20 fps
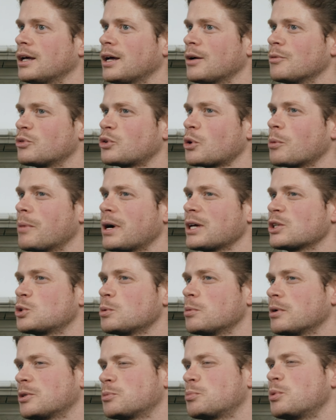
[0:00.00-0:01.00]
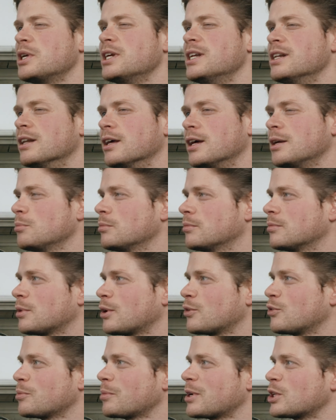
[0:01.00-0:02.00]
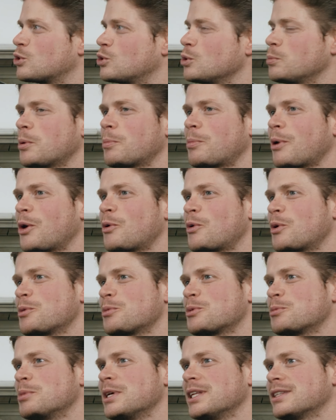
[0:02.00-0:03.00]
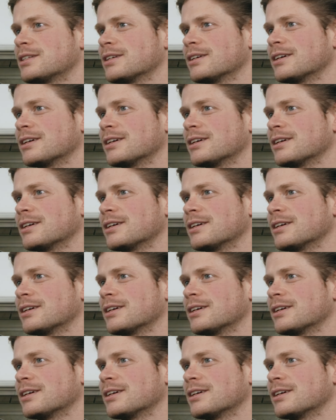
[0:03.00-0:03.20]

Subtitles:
So it's pretty lame, but I think my superpower would be